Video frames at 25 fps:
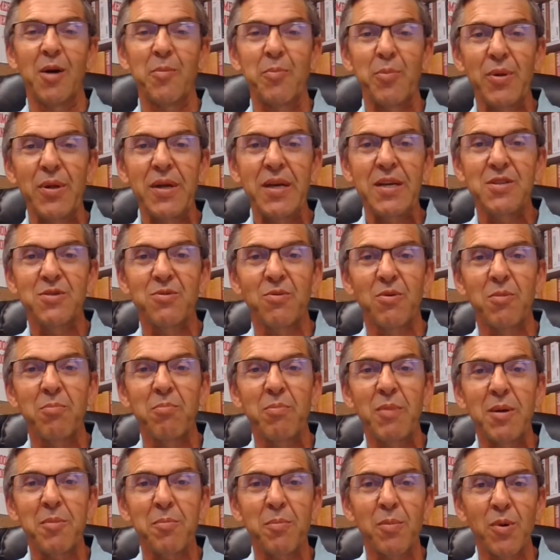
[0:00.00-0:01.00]
please
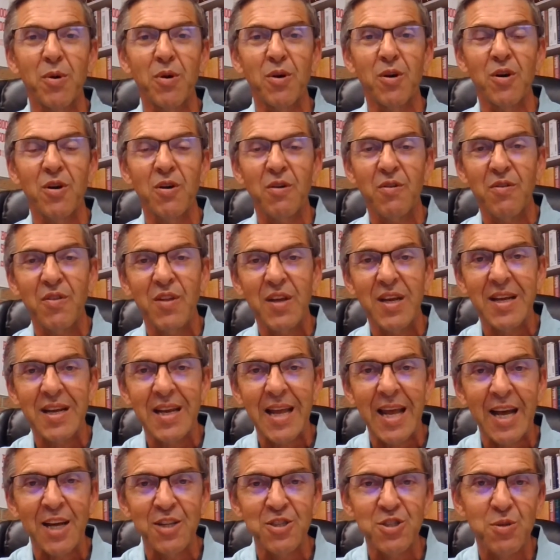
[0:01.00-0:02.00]
remember the
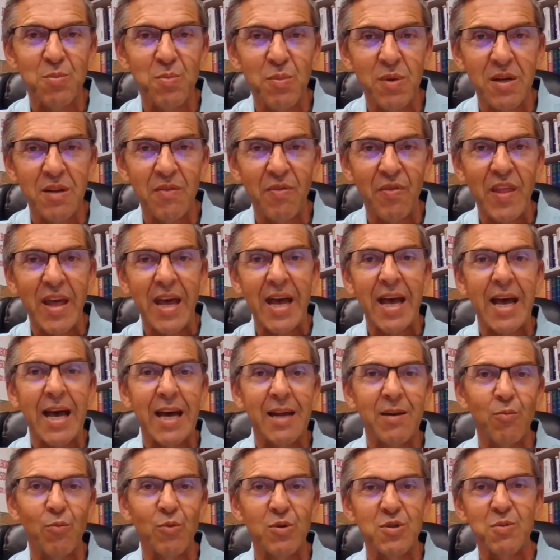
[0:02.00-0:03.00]
announcement
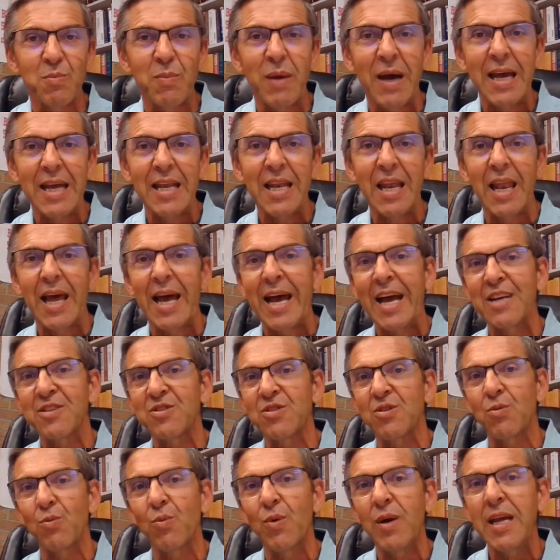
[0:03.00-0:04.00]
that was made
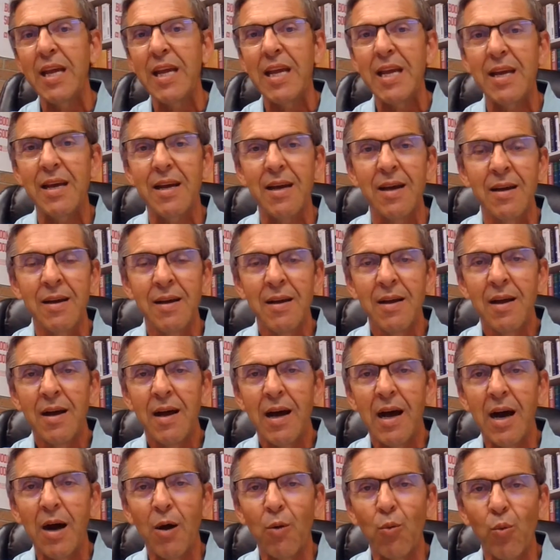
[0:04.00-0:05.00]
last week.
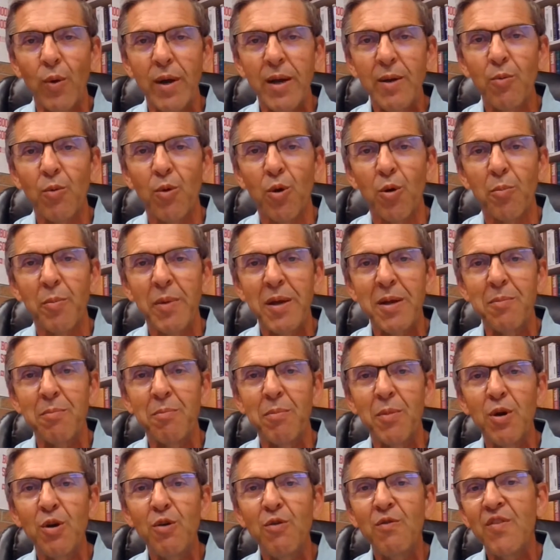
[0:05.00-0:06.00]
We will be
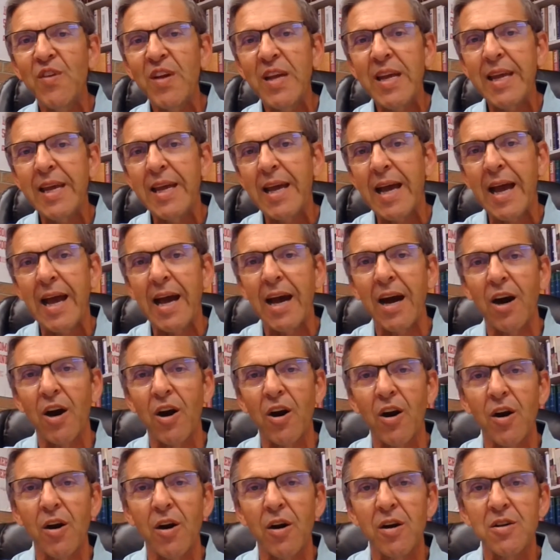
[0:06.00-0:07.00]
moving
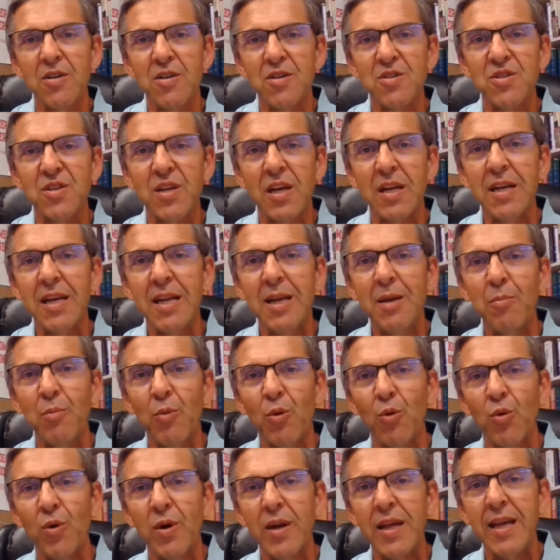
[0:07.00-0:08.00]
our Sunday
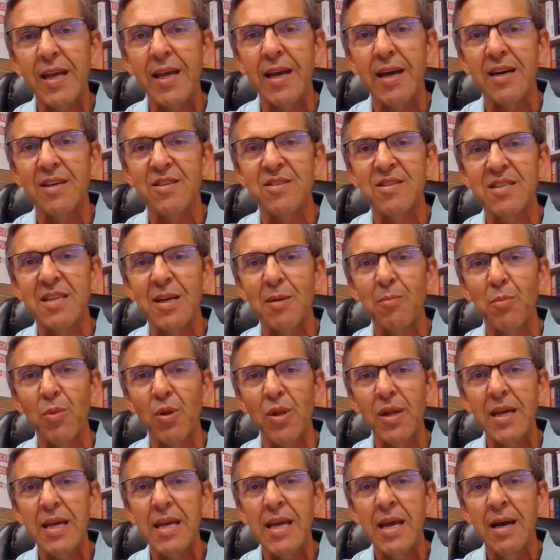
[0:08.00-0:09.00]
morning
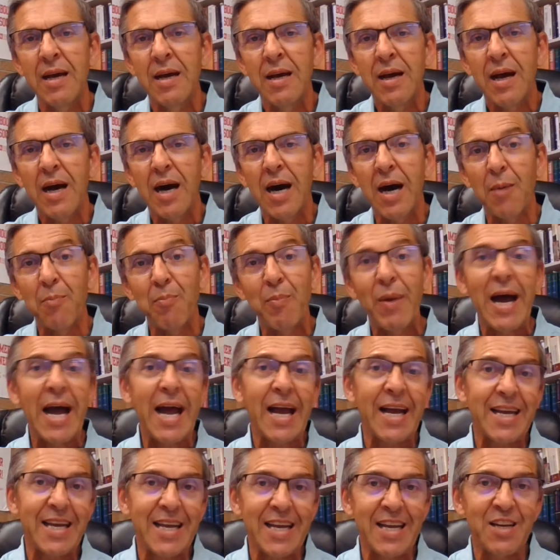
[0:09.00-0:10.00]
assembly
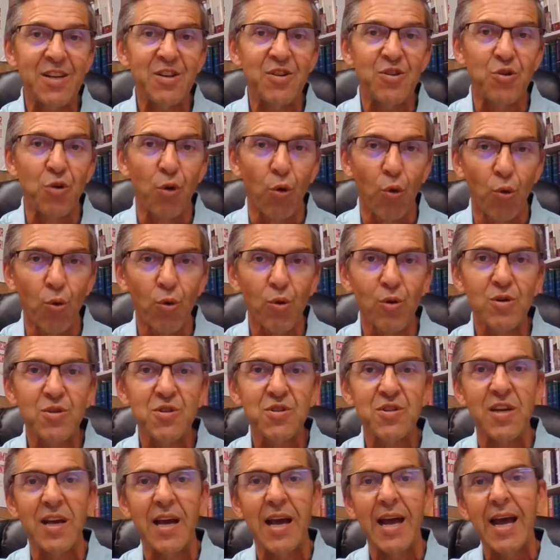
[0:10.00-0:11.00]
back
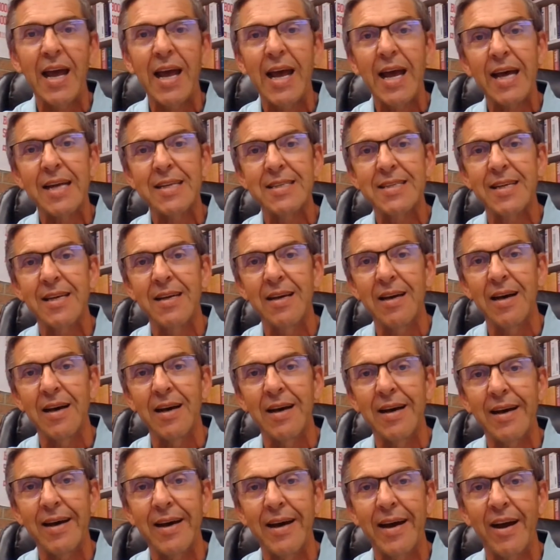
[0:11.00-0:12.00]
indoors at
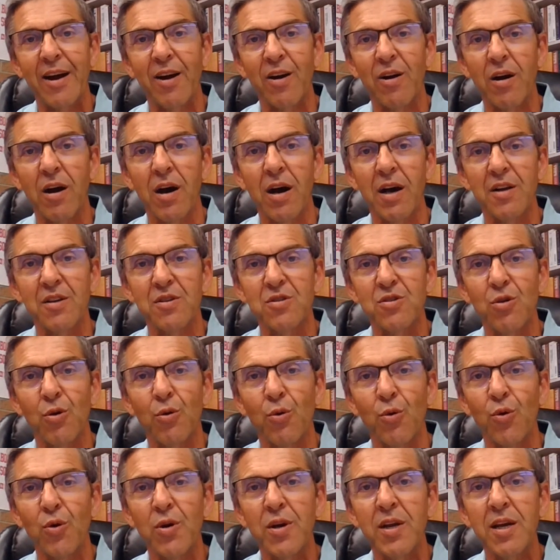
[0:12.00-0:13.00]
our
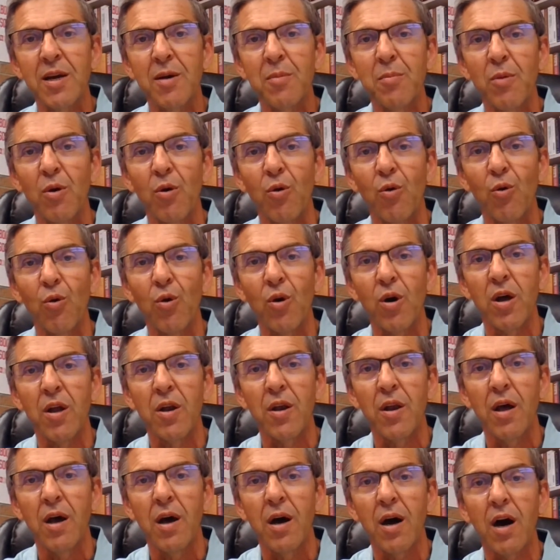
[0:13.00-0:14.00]
auditorium
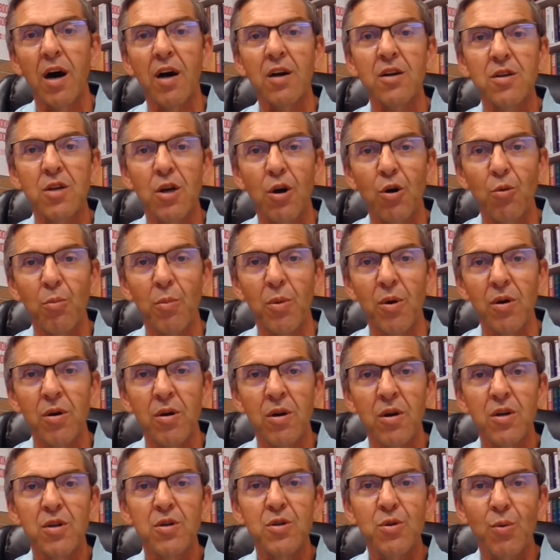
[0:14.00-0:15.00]
on
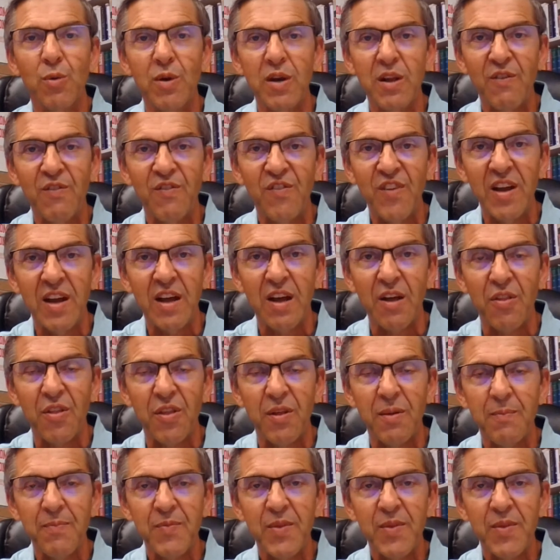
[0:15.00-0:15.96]
October 25th.